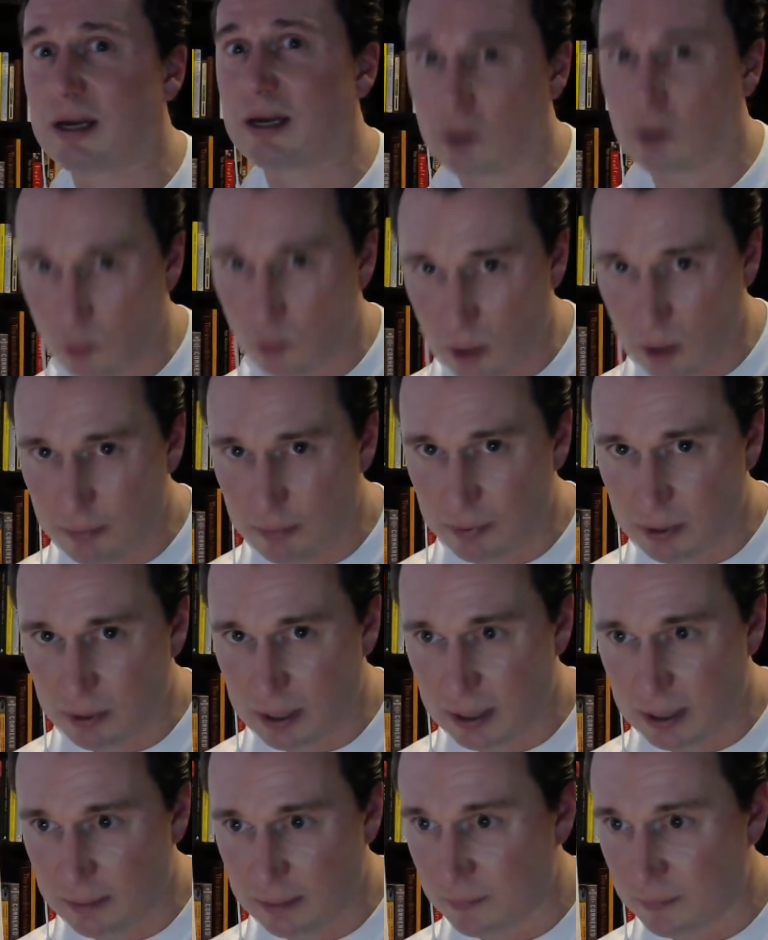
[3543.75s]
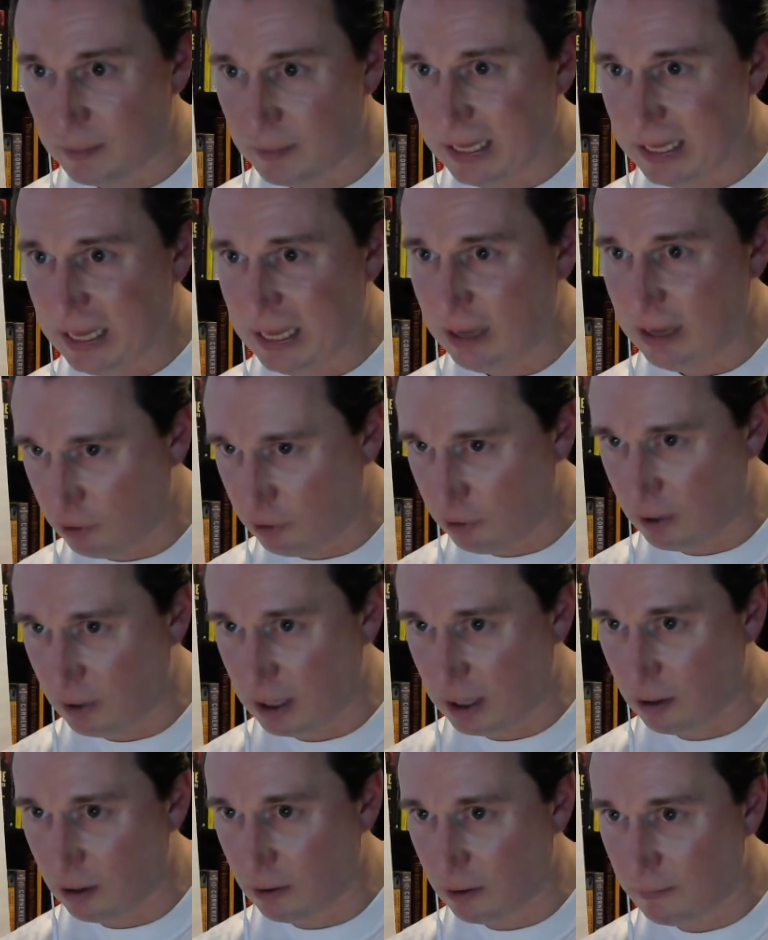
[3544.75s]
the replay if you're
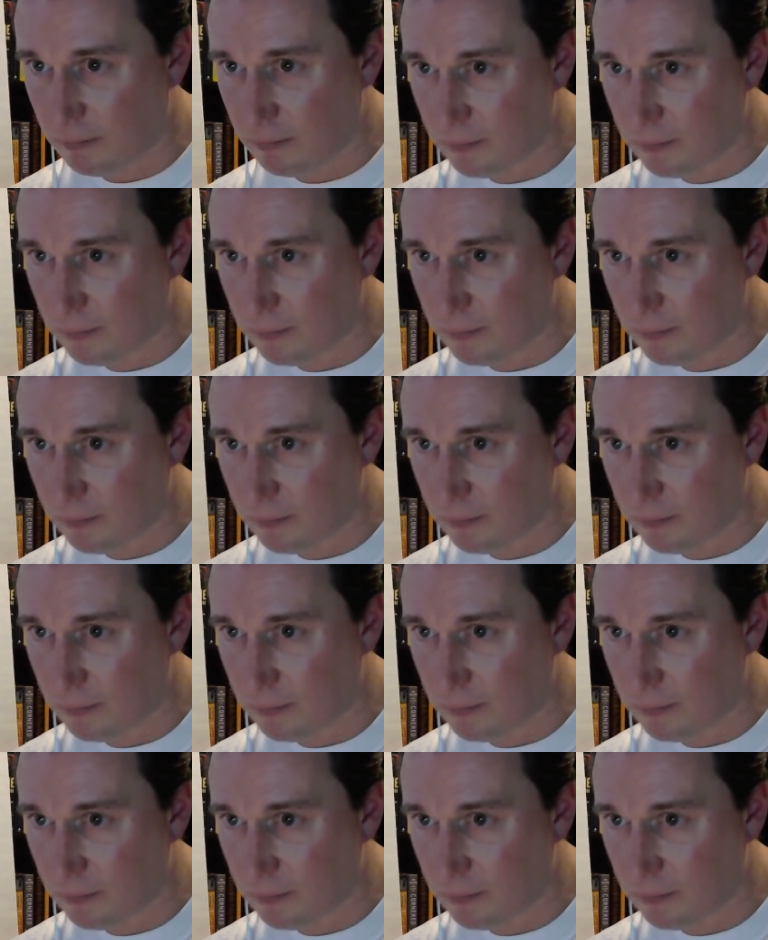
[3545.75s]
here.